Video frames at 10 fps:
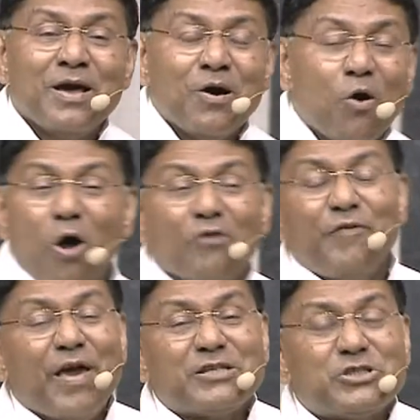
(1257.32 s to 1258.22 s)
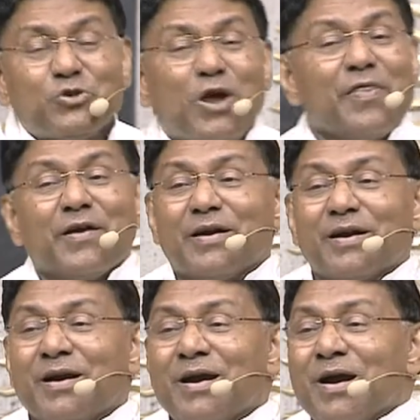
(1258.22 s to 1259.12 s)
always together,
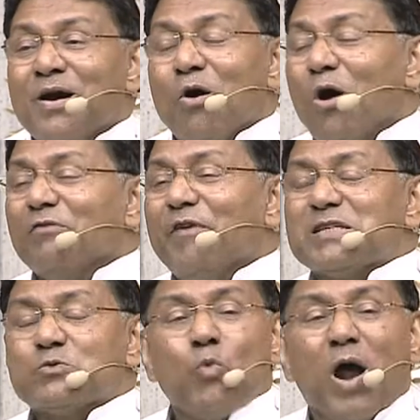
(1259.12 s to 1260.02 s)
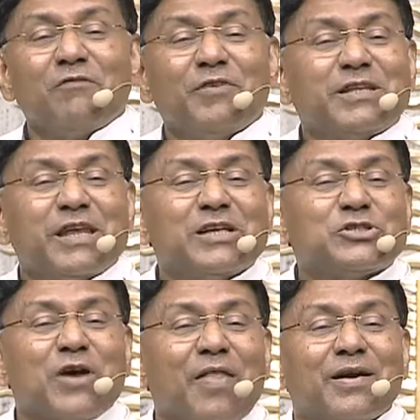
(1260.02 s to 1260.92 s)
always one with
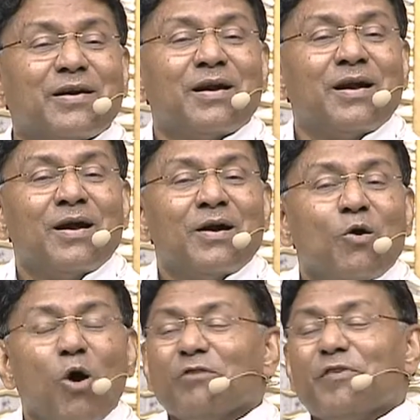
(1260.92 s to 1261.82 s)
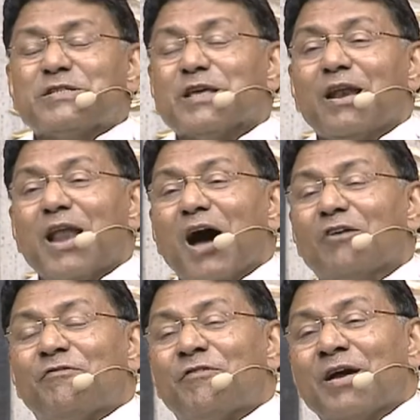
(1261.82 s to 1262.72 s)
each other, always in
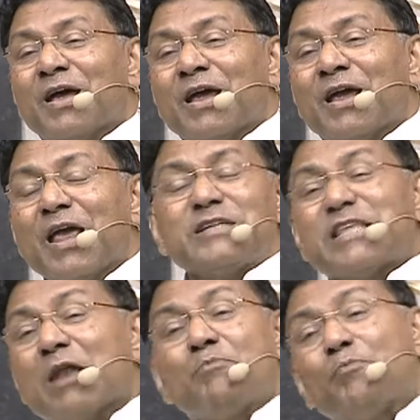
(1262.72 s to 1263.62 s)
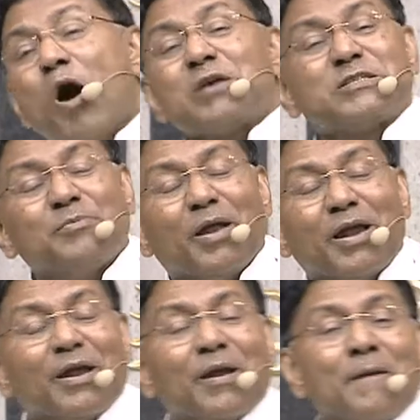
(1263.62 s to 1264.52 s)
love. Is that
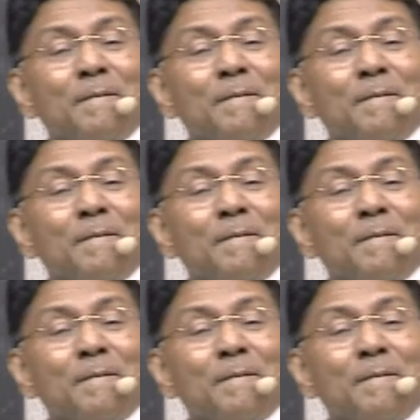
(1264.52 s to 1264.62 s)
possible?